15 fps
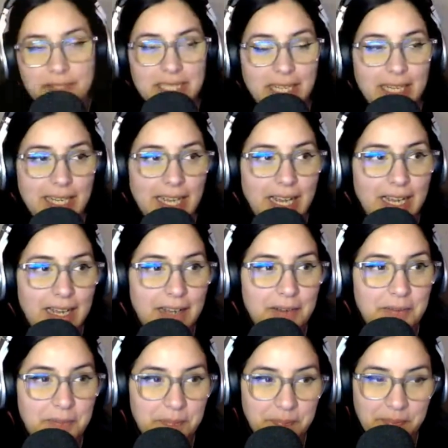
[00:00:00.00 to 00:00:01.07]
obviously.
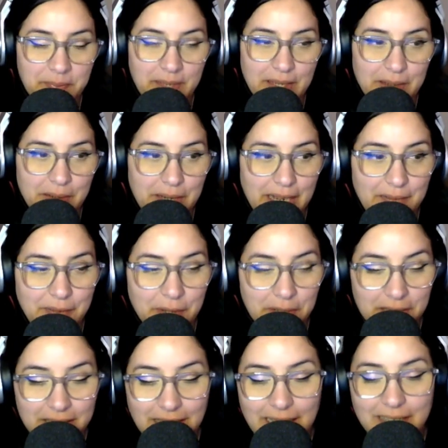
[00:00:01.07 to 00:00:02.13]
Uh...
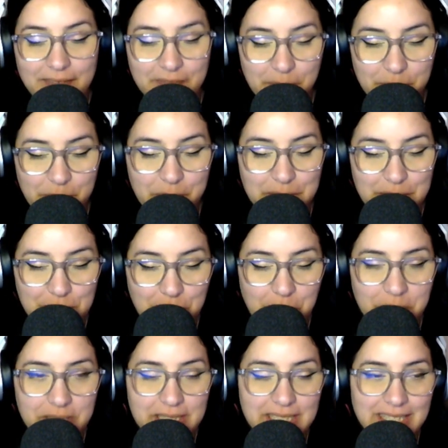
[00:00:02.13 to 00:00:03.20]
I've heard a lot of
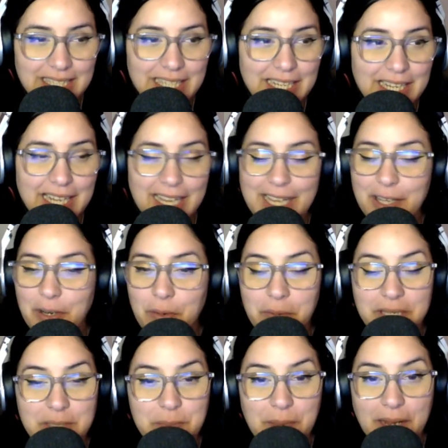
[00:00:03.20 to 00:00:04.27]
immigrant stories, and
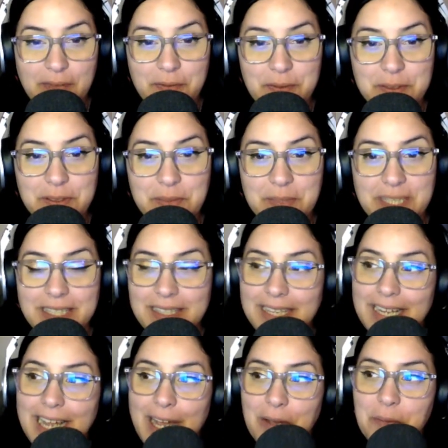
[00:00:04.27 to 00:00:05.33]
it always baffles
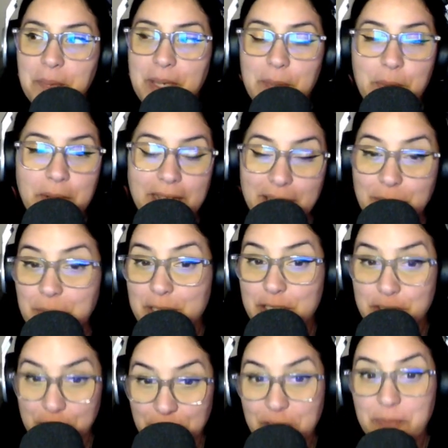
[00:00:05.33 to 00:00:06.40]
me, and like how people
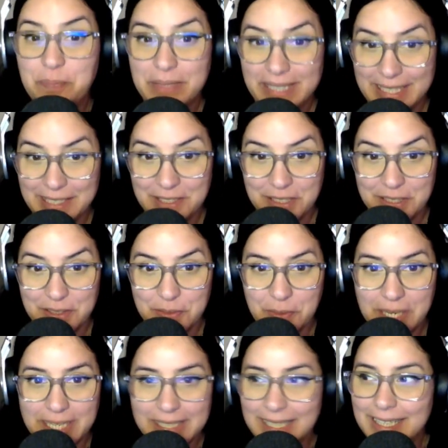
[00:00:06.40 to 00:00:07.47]
end up in certain
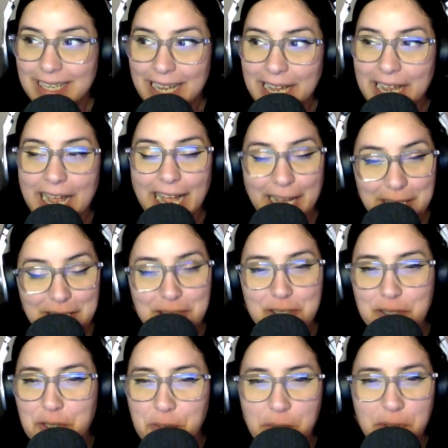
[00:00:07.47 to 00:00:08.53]
places, right? Like,
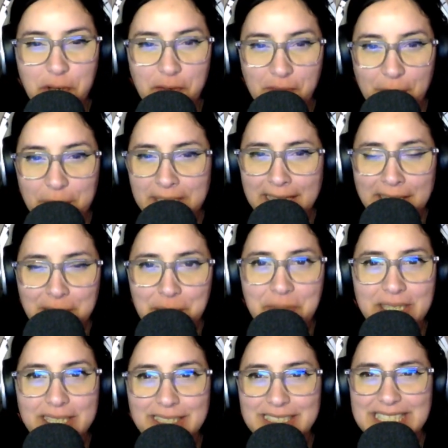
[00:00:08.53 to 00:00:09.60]
how did you and your family
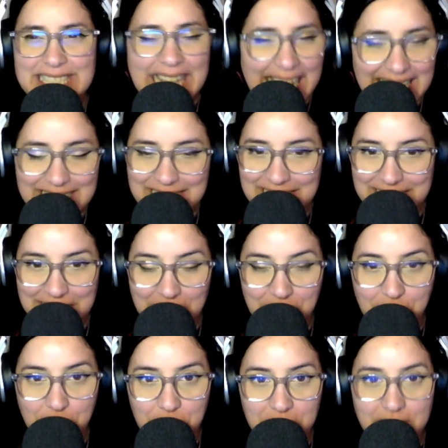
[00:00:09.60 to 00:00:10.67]
end up in
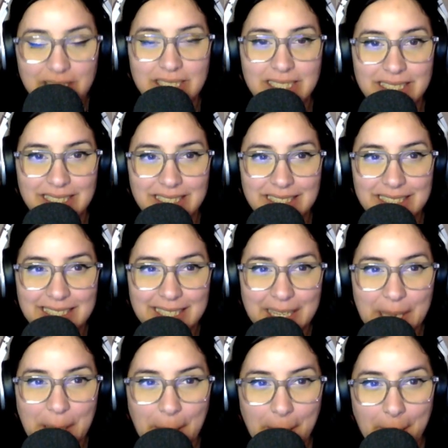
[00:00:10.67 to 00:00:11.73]
Texas out of all places?
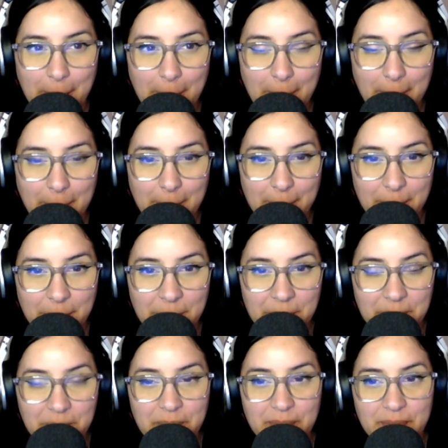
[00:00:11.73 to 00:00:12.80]

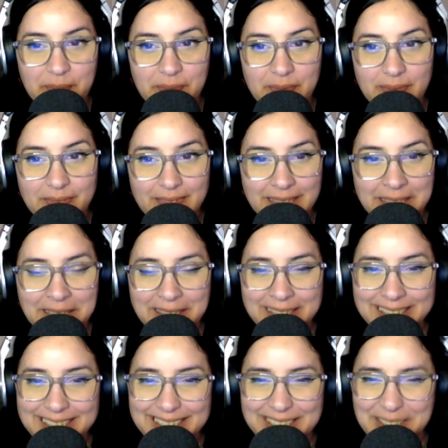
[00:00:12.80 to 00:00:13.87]
We
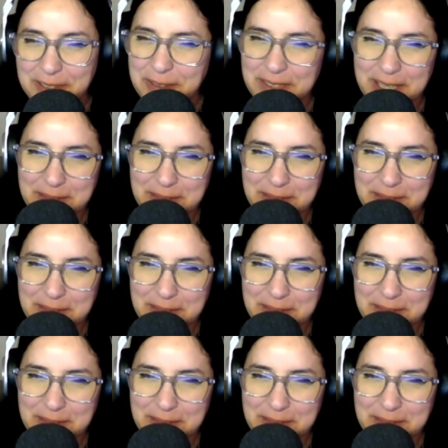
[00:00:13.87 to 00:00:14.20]
got